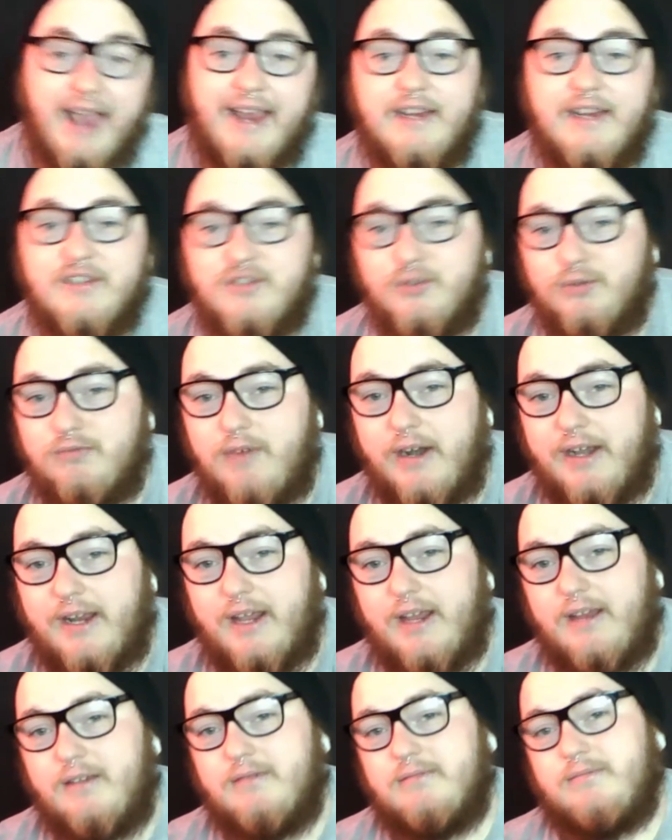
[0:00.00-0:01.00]
that is
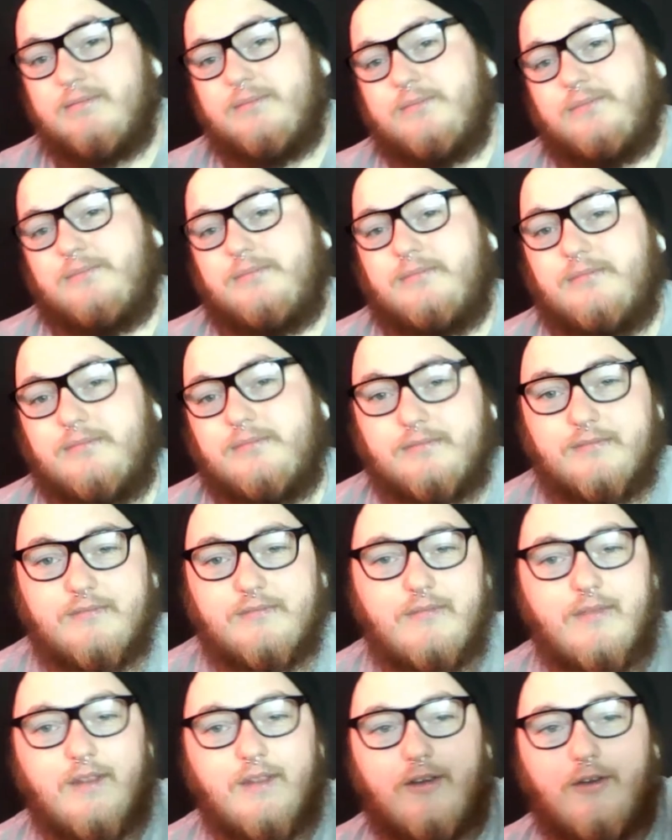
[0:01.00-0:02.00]
already
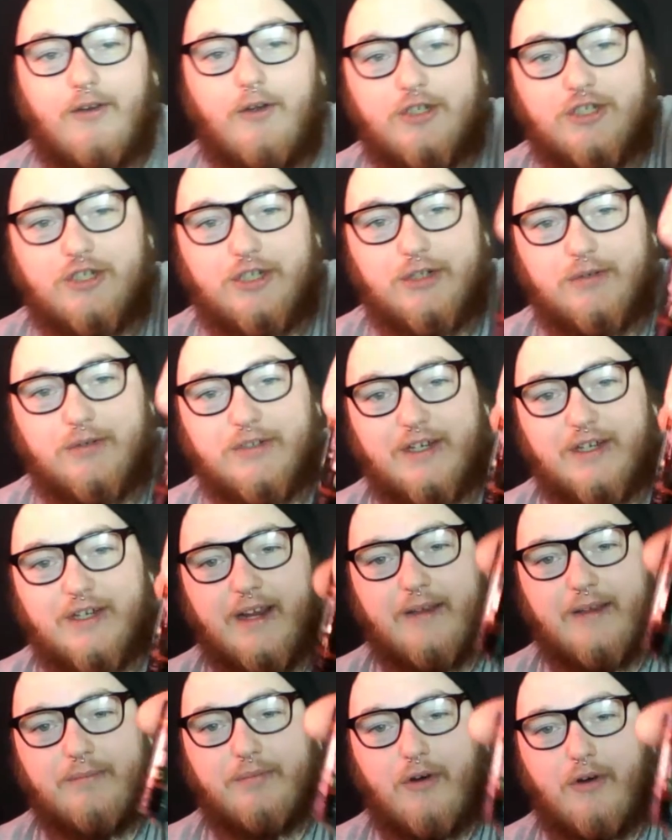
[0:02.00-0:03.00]
got
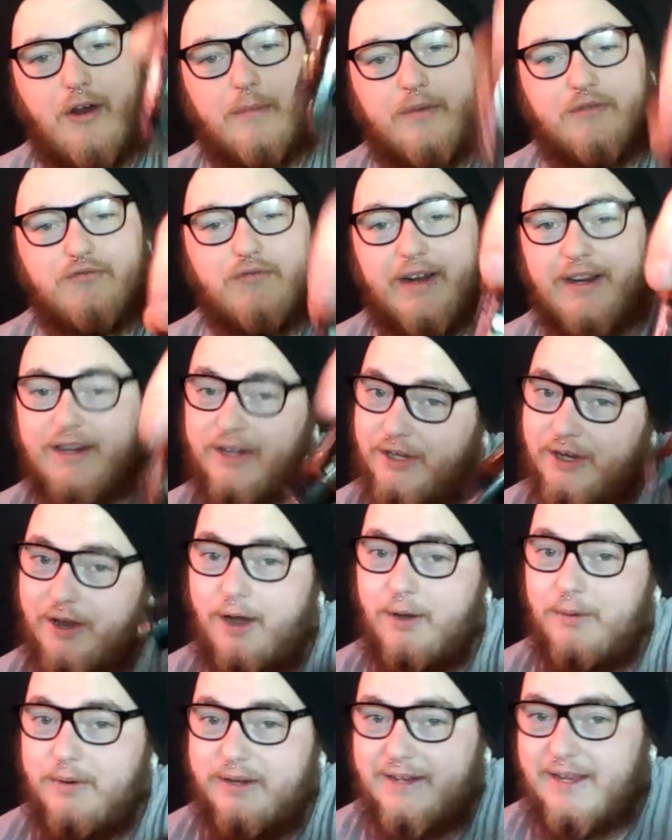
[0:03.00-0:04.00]
juice in it, prime, it's ready
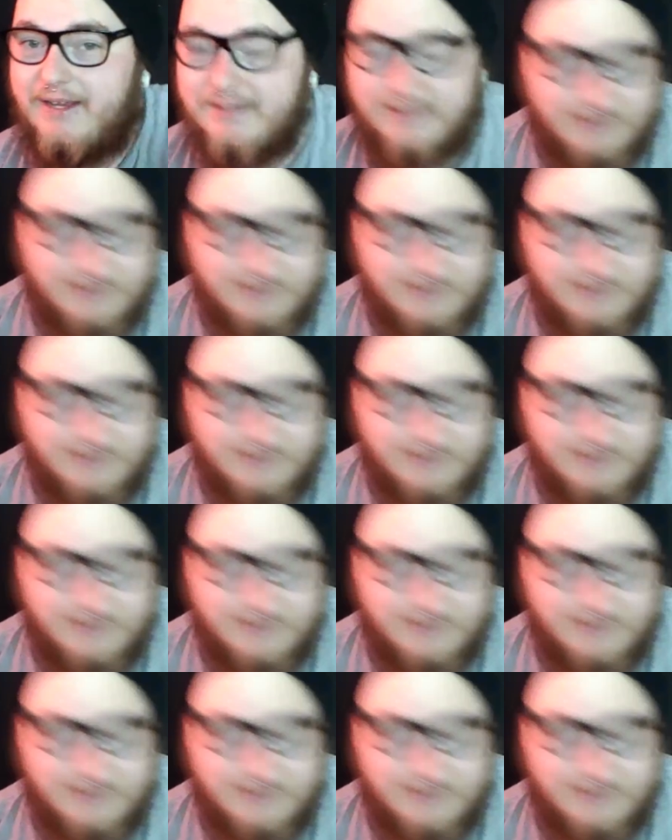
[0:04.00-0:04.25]
to go